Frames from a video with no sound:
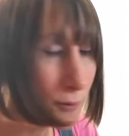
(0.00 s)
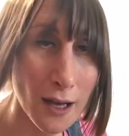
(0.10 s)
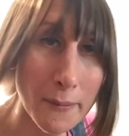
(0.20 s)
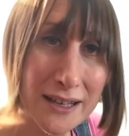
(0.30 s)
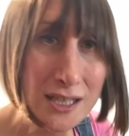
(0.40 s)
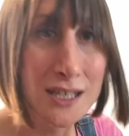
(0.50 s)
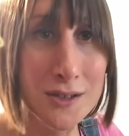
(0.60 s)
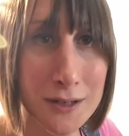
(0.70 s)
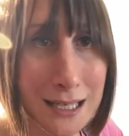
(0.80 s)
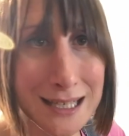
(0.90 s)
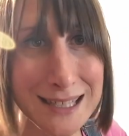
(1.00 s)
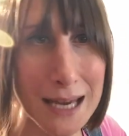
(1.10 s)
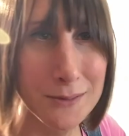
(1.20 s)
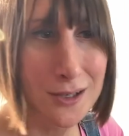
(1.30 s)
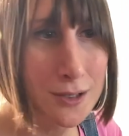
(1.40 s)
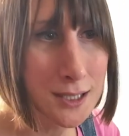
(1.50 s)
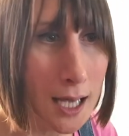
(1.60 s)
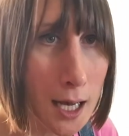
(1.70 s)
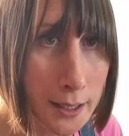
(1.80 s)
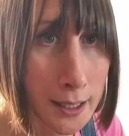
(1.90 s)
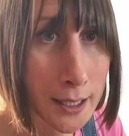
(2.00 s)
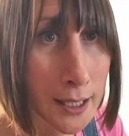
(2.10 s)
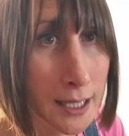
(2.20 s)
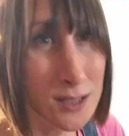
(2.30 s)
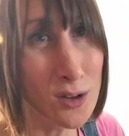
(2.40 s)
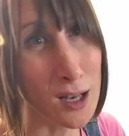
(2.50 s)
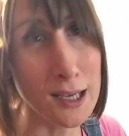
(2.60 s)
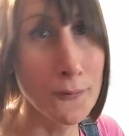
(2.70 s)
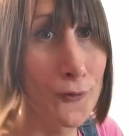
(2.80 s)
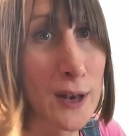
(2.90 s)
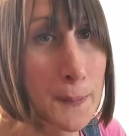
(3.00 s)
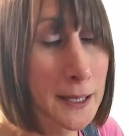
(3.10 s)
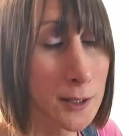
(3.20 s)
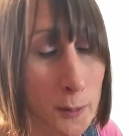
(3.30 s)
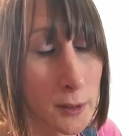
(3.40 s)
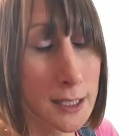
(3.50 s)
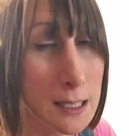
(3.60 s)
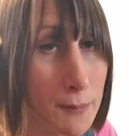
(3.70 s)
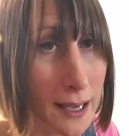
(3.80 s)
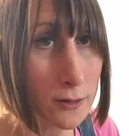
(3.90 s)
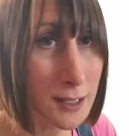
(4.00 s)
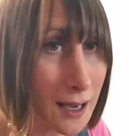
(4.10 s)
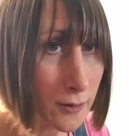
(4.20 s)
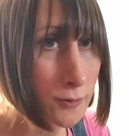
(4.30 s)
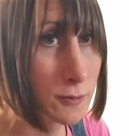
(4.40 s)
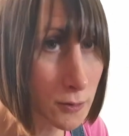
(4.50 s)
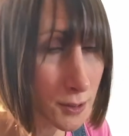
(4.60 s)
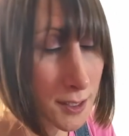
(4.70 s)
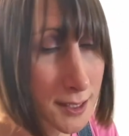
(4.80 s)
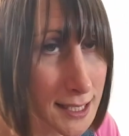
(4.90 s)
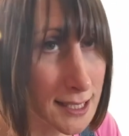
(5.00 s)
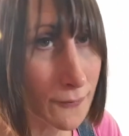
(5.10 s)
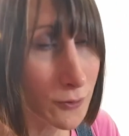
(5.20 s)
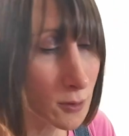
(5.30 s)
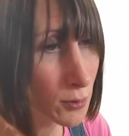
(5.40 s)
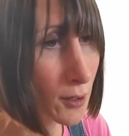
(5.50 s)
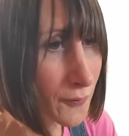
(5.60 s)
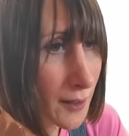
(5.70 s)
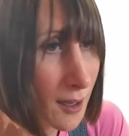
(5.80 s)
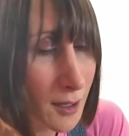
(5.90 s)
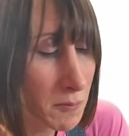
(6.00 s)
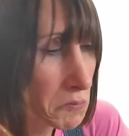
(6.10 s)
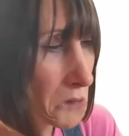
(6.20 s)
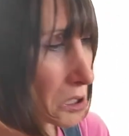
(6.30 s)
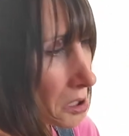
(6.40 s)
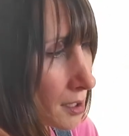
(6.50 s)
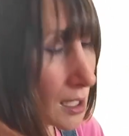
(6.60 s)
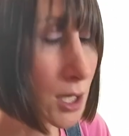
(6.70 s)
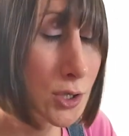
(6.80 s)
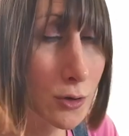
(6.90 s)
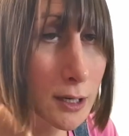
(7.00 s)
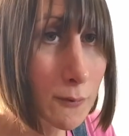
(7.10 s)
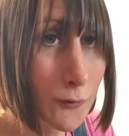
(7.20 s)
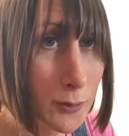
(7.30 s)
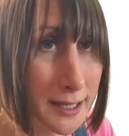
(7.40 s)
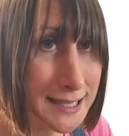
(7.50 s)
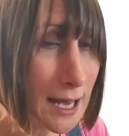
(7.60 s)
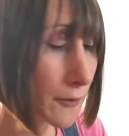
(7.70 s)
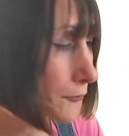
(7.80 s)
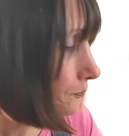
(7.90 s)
that I'm actually doing these games a good turn. It's not like I'm flipping them on eBay or Yahoo auctions, is it, for a profit? I'm enjoying them for myself.